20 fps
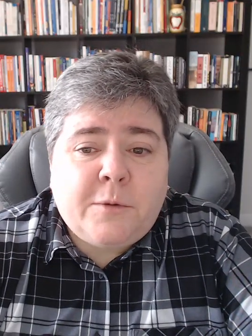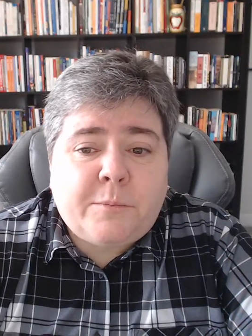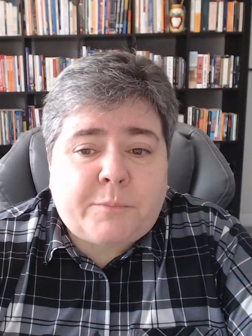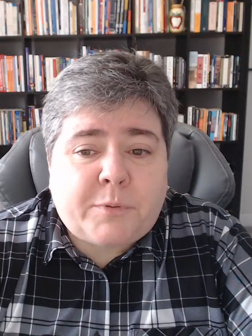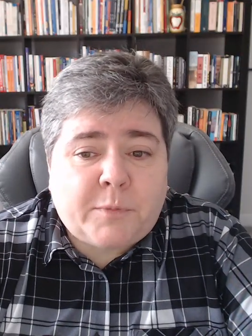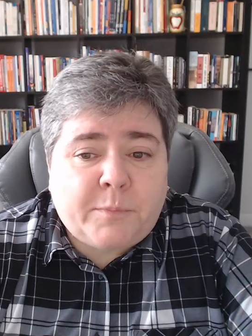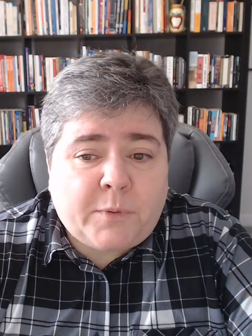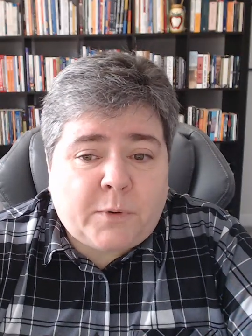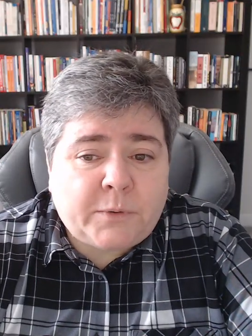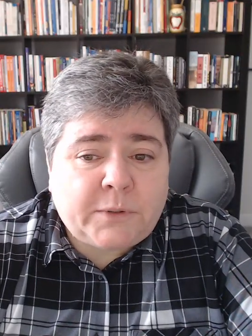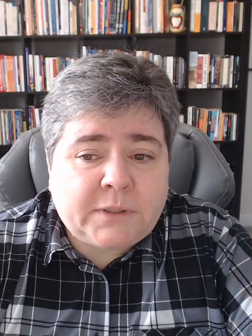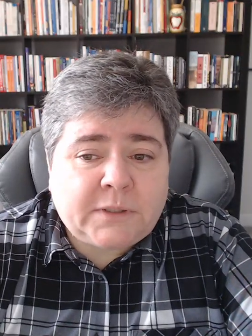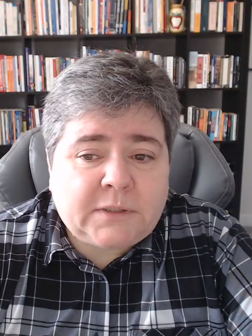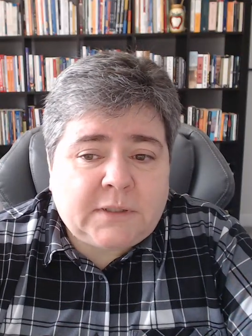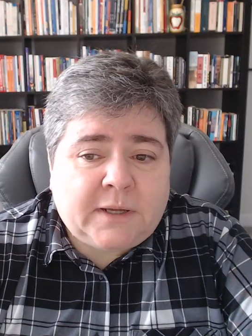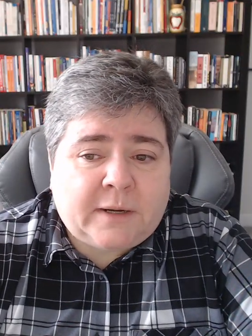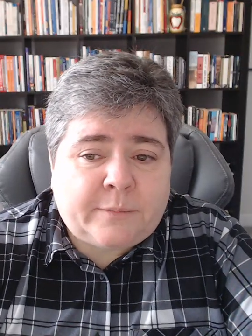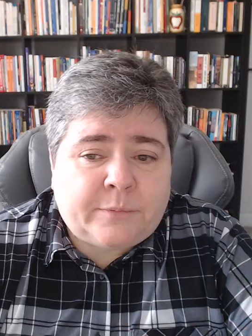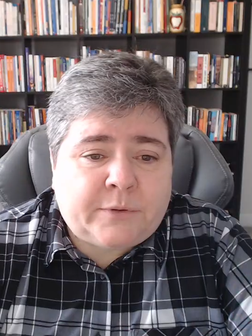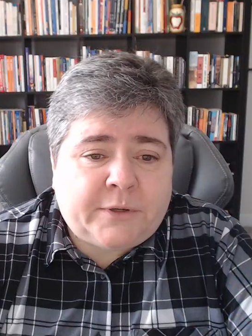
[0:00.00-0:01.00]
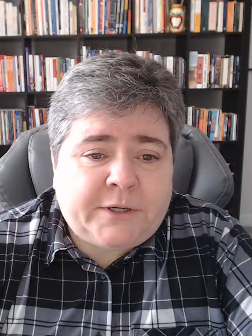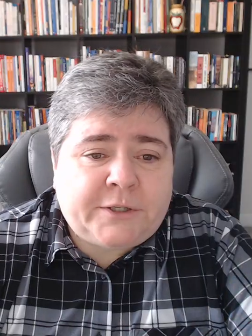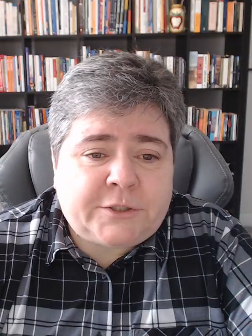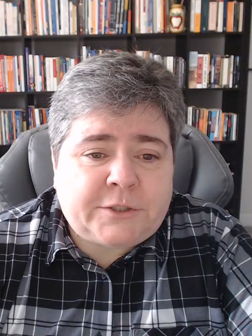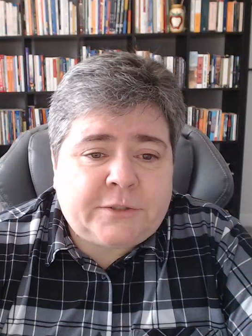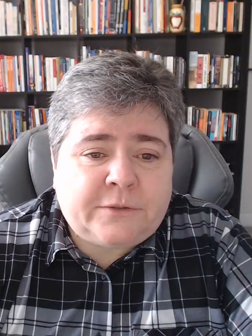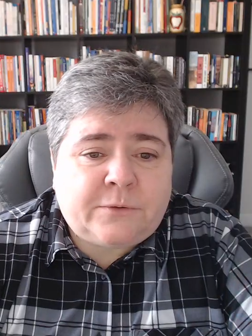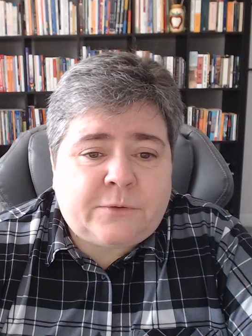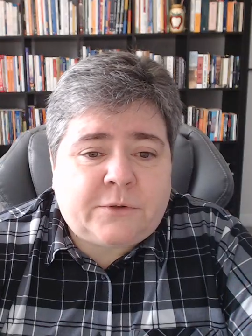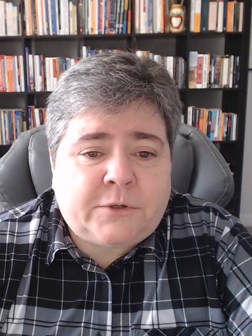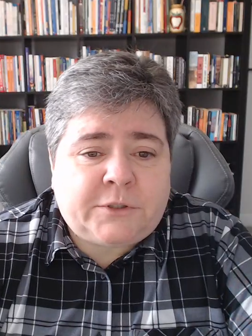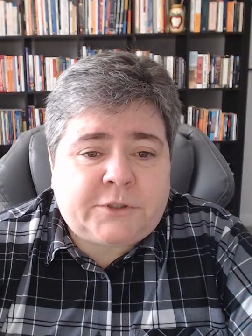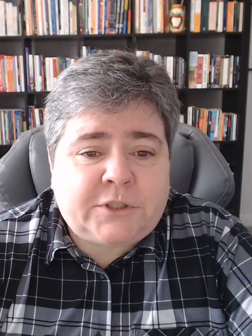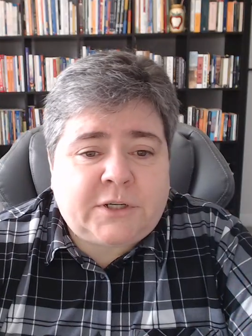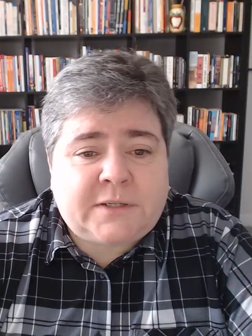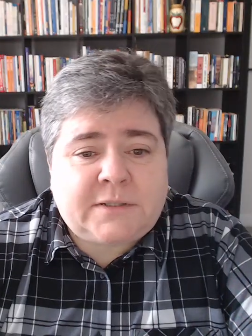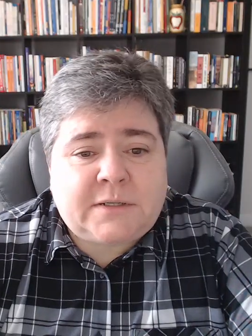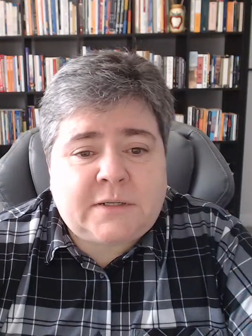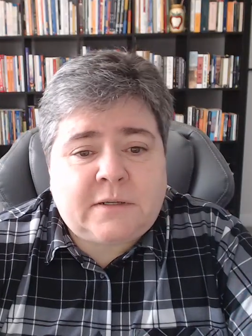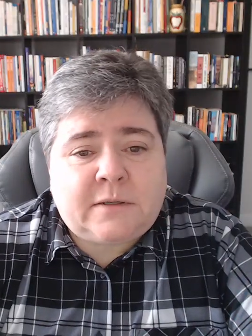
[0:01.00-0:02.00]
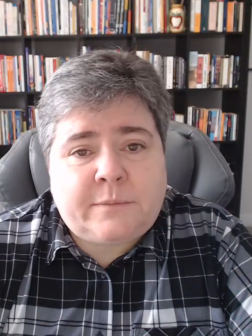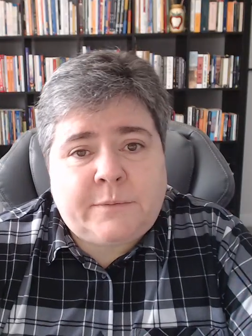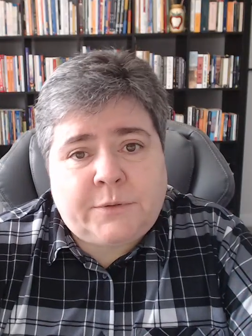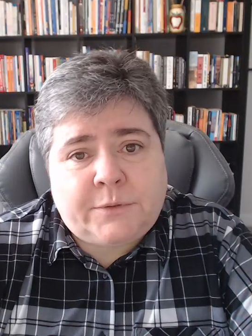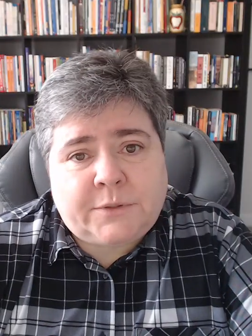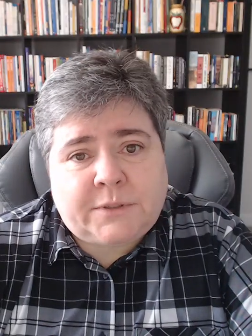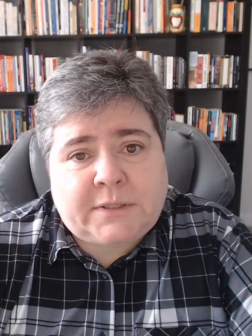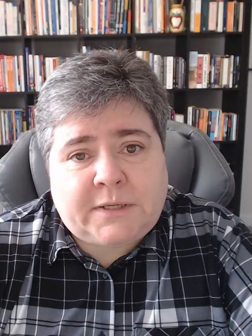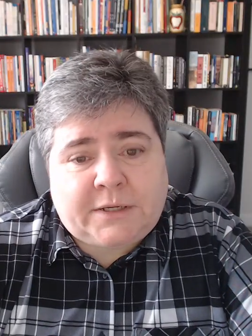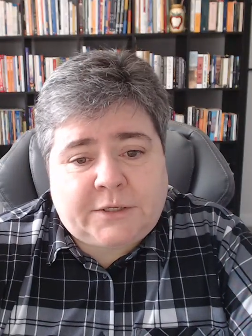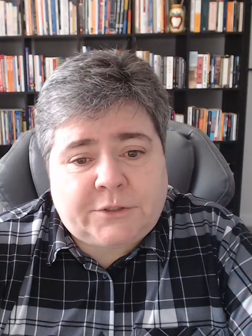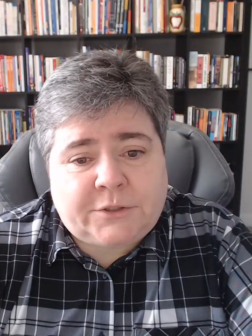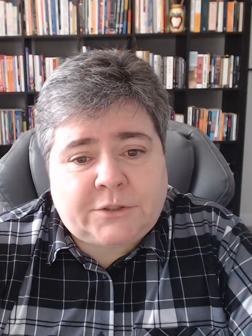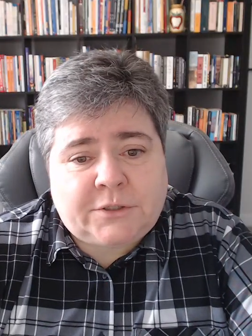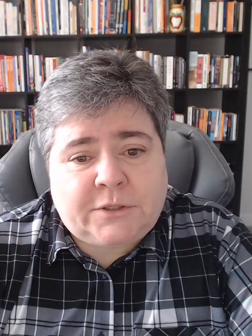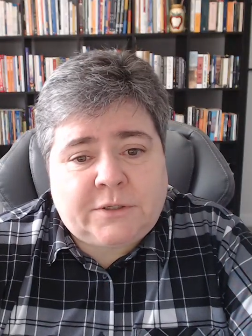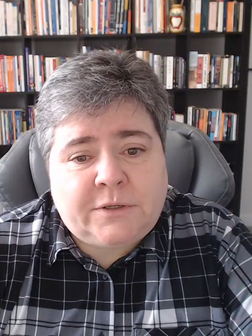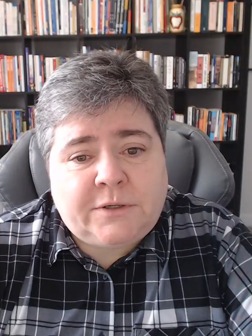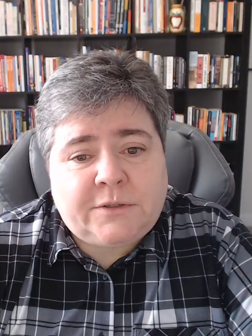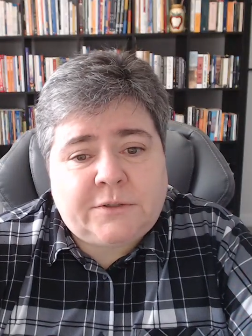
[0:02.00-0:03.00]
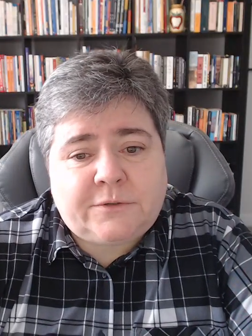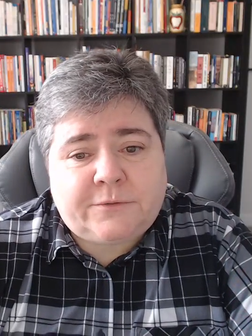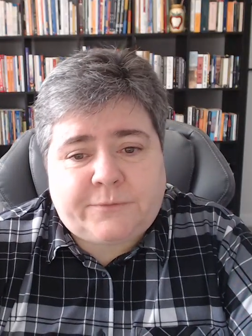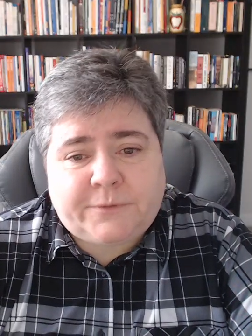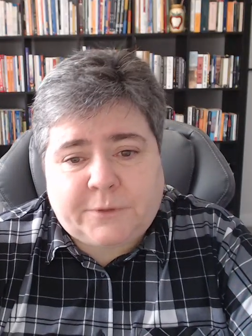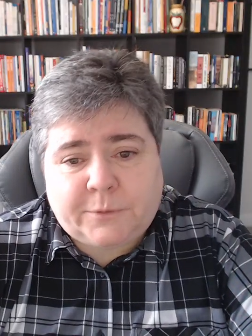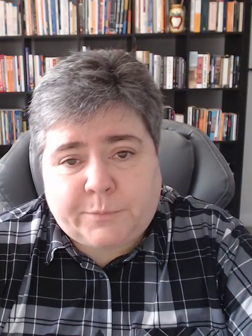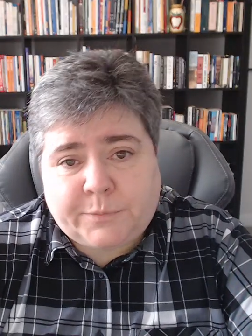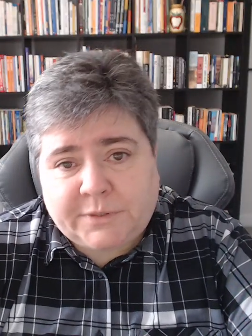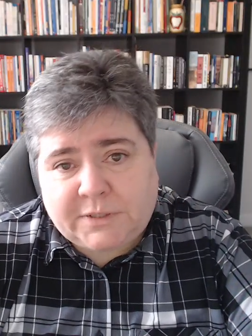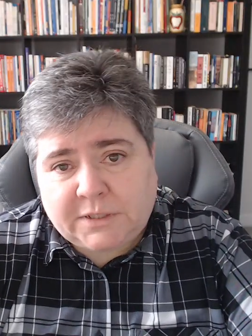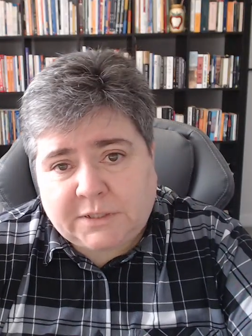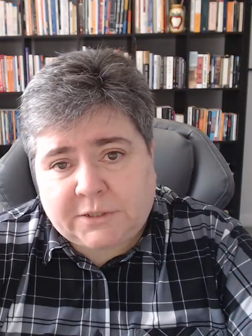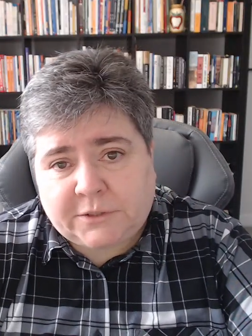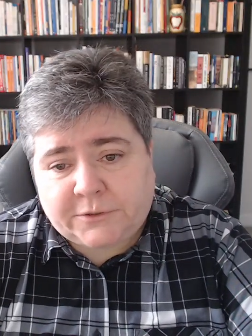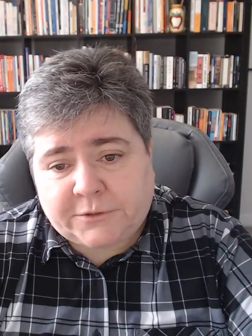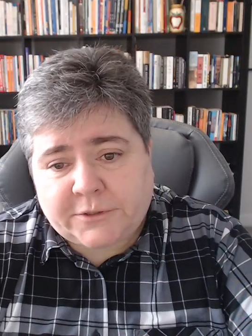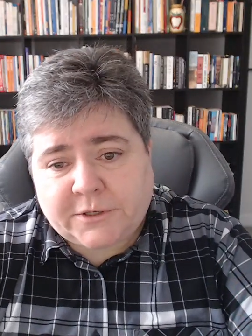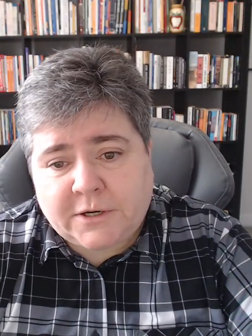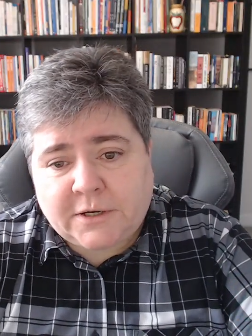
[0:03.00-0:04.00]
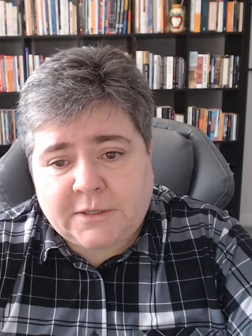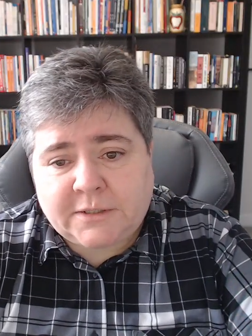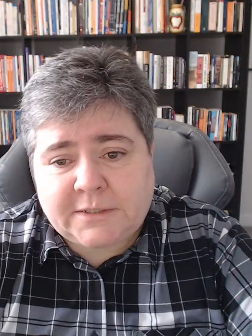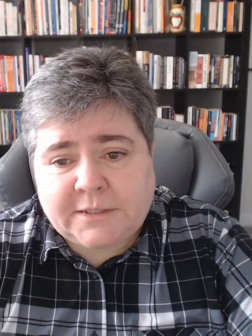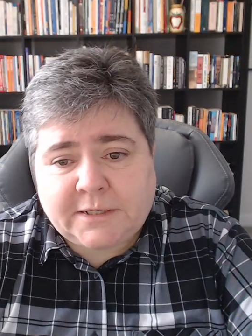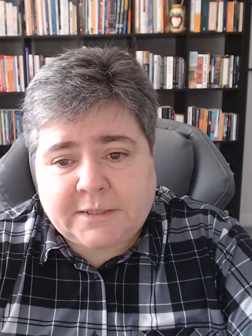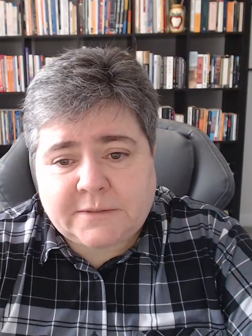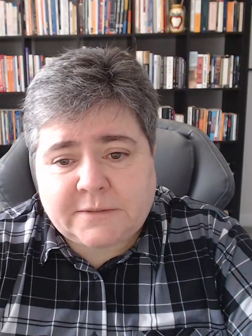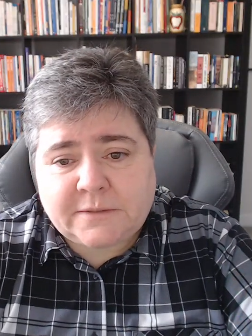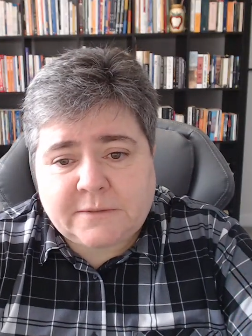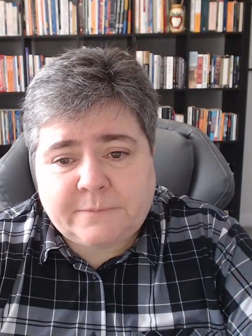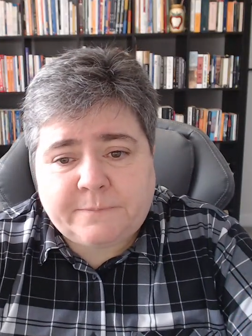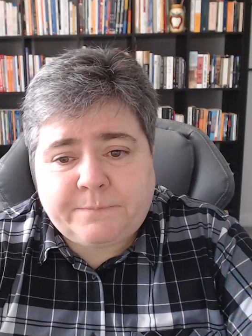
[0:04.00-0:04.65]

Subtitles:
promoting collaboration, or adjusting communication to fit a particular context.